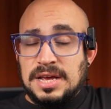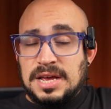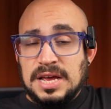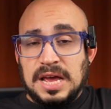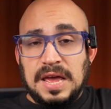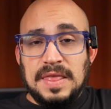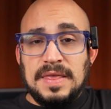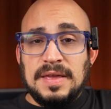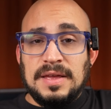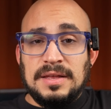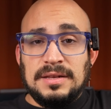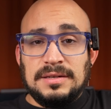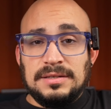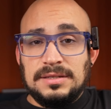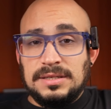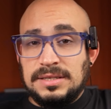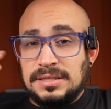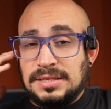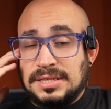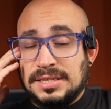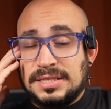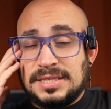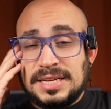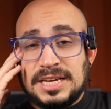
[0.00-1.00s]
and then
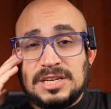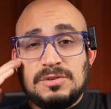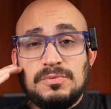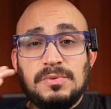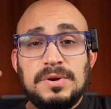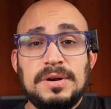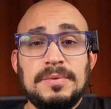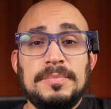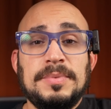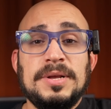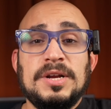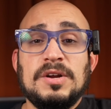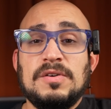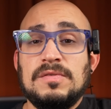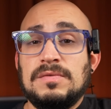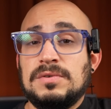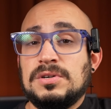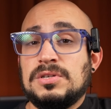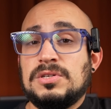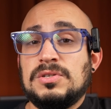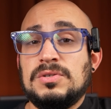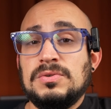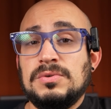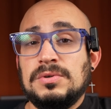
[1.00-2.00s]
the test would have been over
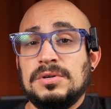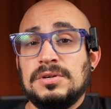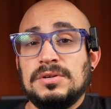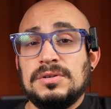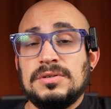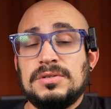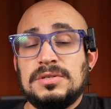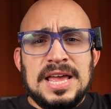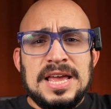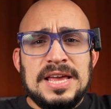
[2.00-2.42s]
sooner.